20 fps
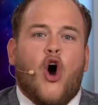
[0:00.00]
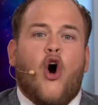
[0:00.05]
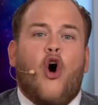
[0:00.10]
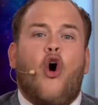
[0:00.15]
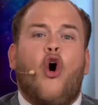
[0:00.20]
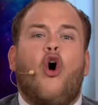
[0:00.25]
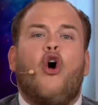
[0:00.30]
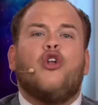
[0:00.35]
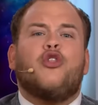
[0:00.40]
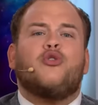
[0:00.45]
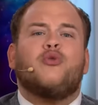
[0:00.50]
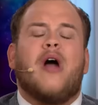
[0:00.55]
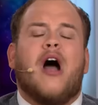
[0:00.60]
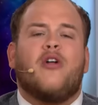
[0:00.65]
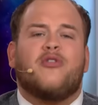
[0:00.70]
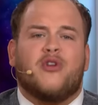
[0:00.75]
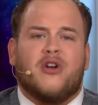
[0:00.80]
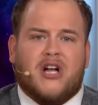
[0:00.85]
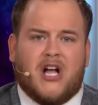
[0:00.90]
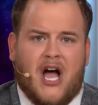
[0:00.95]
all
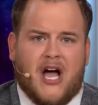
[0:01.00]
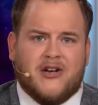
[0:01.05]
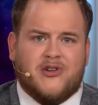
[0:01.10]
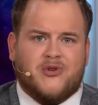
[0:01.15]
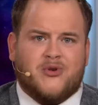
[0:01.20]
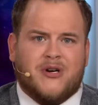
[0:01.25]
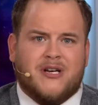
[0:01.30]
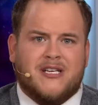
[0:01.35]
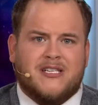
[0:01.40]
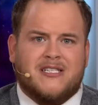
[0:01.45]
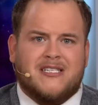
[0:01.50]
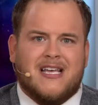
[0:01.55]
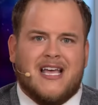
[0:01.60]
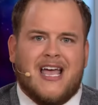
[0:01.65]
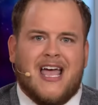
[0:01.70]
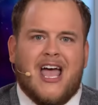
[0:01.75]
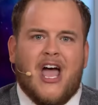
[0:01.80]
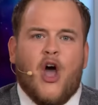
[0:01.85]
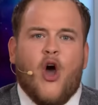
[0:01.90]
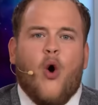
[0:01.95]
throughout their countries.
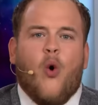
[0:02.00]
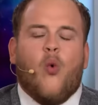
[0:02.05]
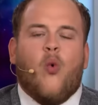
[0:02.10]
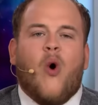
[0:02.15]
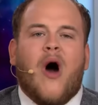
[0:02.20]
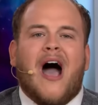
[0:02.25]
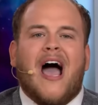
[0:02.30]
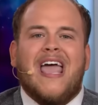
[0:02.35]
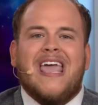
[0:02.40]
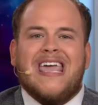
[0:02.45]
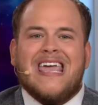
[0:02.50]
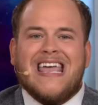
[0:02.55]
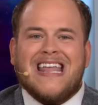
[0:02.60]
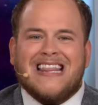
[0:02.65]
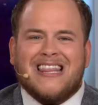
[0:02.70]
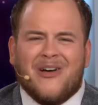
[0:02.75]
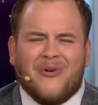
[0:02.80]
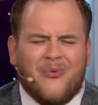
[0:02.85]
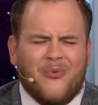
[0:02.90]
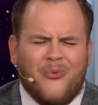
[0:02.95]
Why
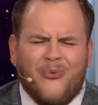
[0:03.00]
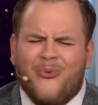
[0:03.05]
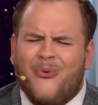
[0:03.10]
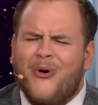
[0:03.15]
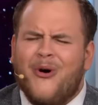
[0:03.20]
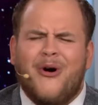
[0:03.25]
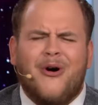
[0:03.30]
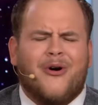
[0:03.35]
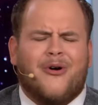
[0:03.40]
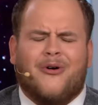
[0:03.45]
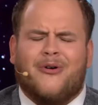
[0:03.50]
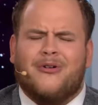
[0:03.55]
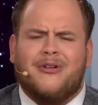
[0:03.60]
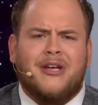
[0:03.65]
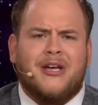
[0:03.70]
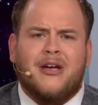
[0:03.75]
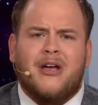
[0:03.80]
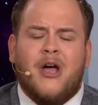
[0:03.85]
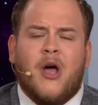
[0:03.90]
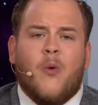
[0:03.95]
in the world
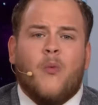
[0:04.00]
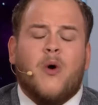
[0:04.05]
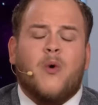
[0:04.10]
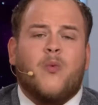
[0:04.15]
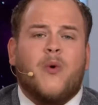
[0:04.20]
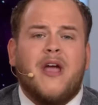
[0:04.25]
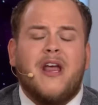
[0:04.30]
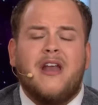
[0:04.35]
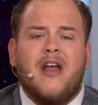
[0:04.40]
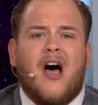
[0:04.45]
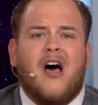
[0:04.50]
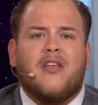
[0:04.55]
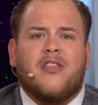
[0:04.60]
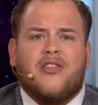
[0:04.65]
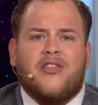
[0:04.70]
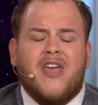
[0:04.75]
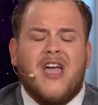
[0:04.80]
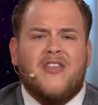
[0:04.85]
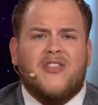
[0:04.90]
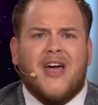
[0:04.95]
would we
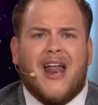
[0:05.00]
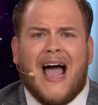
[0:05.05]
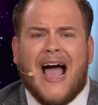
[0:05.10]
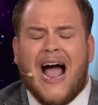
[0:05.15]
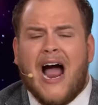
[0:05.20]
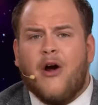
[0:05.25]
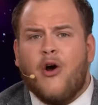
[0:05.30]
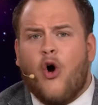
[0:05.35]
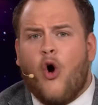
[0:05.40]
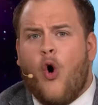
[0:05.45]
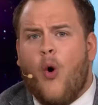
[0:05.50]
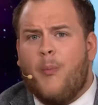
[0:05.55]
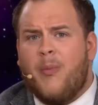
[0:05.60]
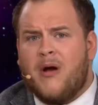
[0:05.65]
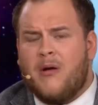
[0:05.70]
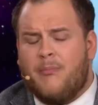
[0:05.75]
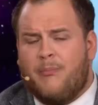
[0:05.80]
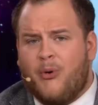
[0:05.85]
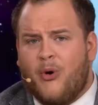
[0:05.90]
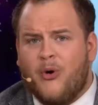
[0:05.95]
not think that our
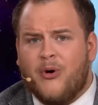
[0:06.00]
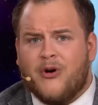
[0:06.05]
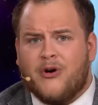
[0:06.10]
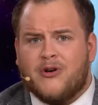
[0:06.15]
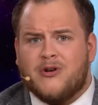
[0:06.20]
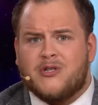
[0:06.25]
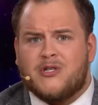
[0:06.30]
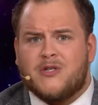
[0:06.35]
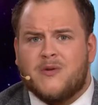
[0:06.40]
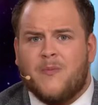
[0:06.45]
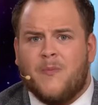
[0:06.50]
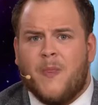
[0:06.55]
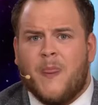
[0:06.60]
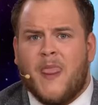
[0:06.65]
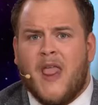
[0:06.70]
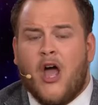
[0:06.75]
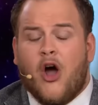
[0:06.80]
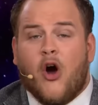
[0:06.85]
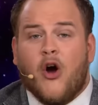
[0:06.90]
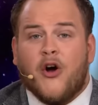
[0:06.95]
open borders
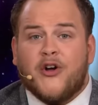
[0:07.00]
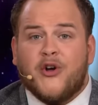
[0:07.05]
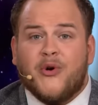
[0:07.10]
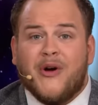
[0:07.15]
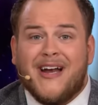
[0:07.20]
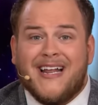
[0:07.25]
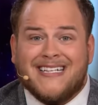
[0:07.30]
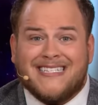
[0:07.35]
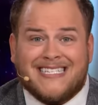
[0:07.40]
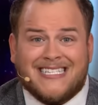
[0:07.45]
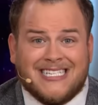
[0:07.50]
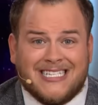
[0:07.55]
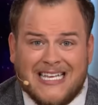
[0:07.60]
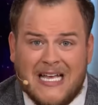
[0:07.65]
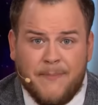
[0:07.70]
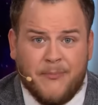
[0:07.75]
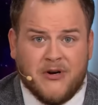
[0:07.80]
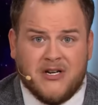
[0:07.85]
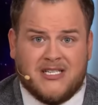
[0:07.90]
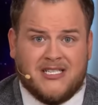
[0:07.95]
are creating
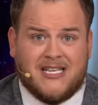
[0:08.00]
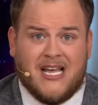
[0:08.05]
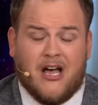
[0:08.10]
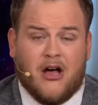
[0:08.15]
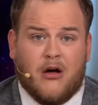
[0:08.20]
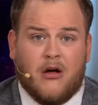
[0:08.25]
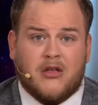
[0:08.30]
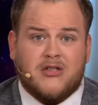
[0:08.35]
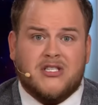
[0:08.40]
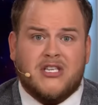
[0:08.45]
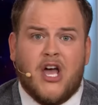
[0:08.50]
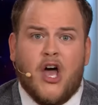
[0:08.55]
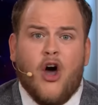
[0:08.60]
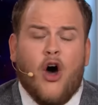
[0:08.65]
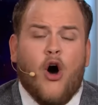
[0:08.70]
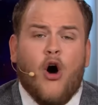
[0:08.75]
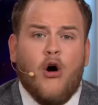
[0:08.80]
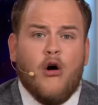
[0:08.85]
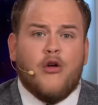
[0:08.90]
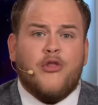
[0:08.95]
sleeper cells
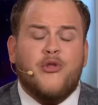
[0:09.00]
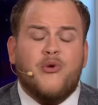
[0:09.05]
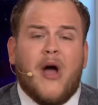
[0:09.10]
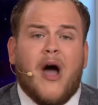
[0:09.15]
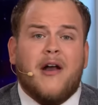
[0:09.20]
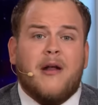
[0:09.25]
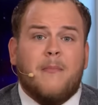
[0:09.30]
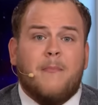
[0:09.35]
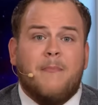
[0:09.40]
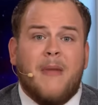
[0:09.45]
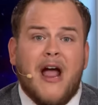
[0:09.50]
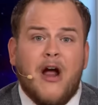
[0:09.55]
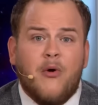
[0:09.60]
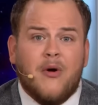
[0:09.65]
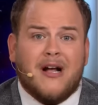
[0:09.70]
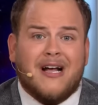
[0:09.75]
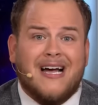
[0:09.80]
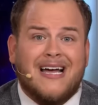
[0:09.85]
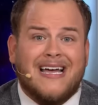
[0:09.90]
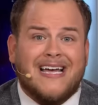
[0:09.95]
all throughout
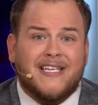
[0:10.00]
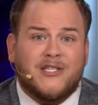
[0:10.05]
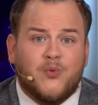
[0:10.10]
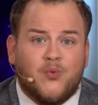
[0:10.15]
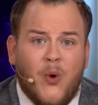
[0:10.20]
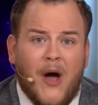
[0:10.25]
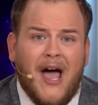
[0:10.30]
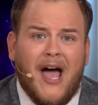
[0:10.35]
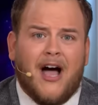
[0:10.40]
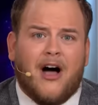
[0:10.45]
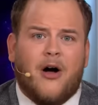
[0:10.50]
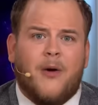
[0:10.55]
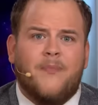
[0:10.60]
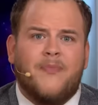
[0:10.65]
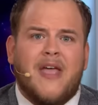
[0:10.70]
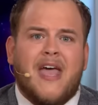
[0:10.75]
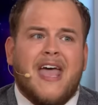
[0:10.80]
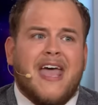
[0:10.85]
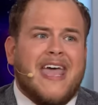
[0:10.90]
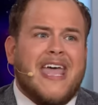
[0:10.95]
America as well?
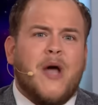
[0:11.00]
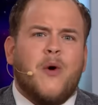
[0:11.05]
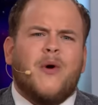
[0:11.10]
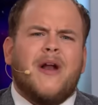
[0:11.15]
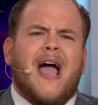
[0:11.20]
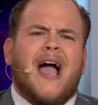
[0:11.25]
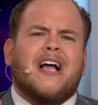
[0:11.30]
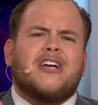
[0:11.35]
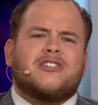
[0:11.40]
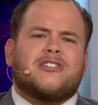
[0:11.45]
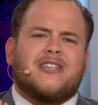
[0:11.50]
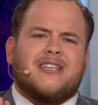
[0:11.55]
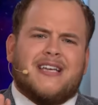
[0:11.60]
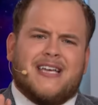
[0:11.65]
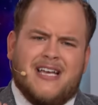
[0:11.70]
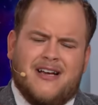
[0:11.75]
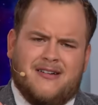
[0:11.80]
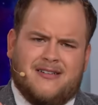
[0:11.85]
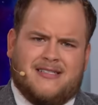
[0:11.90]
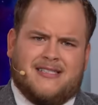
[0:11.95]
It would actually,
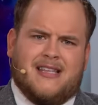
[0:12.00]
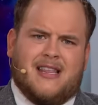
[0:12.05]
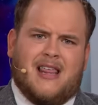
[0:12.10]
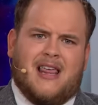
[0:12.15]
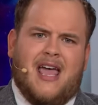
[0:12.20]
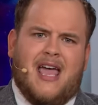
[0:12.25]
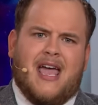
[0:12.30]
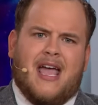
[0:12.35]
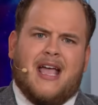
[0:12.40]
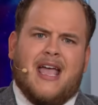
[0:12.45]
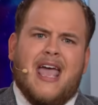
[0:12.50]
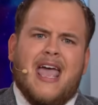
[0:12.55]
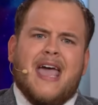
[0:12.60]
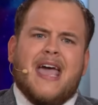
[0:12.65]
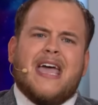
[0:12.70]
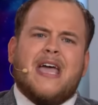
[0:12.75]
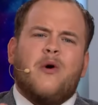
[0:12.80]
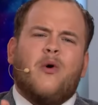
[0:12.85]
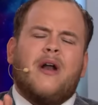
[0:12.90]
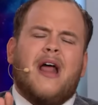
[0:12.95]
here's the thing,
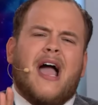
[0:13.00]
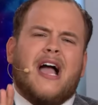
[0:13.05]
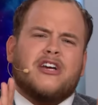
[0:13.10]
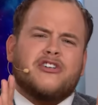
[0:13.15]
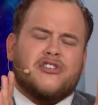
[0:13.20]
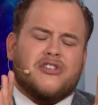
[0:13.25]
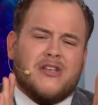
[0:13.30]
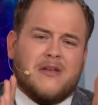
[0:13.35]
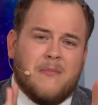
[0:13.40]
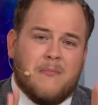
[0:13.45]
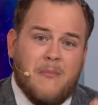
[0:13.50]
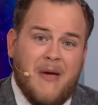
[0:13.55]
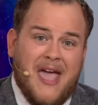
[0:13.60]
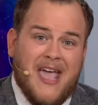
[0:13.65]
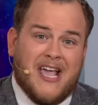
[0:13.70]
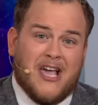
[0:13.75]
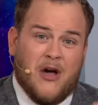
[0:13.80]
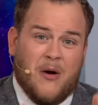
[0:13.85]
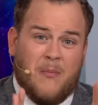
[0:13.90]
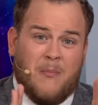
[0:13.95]
it would actually
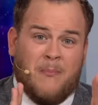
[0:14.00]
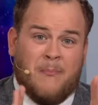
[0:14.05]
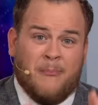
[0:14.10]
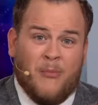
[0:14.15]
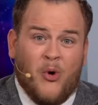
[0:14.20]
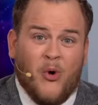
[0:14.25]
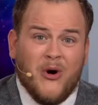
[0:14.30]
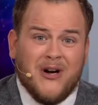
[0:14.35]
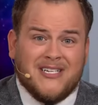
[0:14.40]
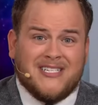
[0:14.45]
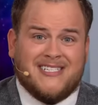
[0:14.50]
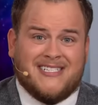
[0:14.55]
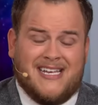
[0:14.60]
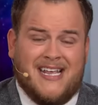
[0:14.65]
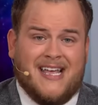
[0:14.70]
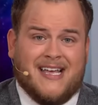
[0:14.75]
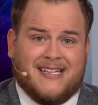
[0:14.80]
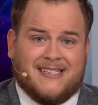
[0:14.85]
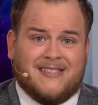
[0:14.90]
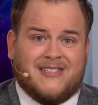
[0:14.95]
make more
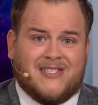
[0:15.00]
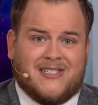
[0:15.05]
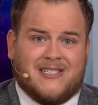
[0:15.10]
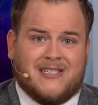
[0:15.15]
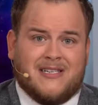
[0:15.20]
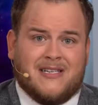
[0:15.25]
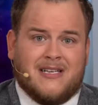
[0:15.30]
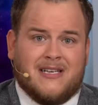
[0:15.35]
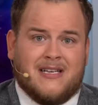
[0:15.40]
sense